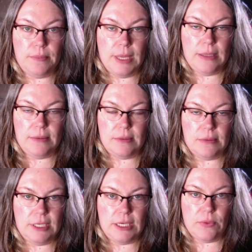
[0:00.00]
and
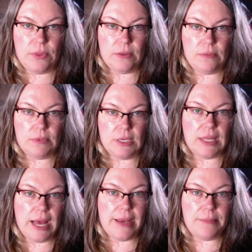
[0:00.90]
the
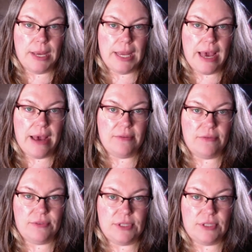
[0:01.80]
client might have